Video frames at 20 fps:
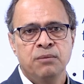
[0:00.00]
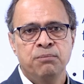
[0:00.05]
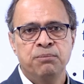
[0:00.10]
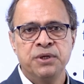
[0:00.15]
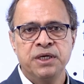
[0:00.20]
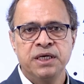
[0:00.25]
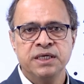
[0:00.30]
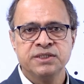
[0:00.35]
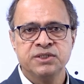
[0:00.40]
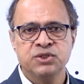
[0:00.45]

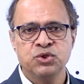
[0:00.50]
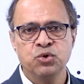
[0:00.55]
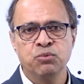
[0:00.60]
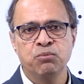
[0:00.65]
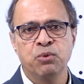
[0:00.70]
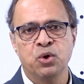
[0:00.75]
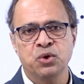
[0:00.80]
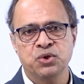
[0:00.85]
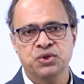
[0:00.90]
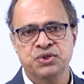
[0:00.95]
PSU
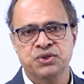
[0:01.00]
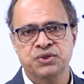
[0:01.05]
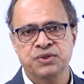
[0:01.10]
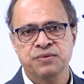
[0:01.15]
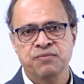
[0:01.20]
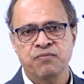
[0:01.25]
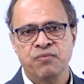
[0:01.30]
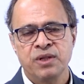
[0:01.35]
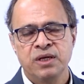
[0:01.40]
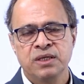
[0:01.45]
bonds,
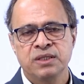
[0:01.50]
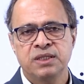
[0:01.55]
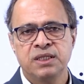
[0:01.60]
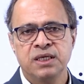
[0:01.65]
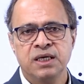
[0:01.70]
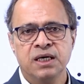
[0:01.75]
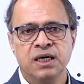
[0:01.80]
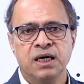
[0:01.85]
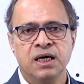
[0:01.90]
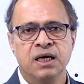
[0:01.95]

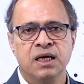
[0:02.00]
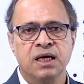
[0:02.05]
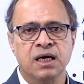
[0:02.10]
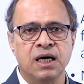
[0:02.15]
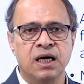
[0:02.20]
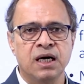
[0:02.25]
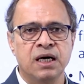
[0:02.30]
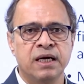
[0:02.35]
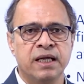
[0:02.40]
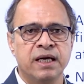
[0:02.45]
they are
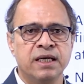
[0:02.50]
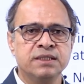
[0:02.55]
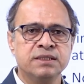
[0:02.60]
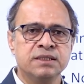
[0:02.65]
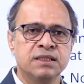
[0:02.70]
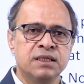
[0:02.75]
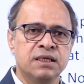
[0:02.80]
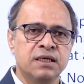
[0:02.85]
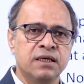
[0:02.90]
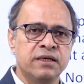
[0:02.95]
called as
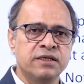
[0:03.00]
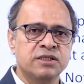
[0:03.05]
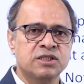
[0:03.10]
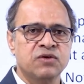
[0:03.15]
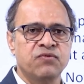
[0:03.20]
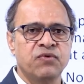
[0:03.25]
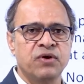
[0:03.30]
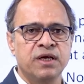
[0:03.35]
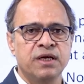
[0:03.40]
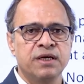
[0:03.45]

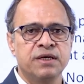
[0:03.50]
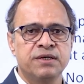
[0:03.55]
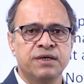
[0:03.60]
risk-free.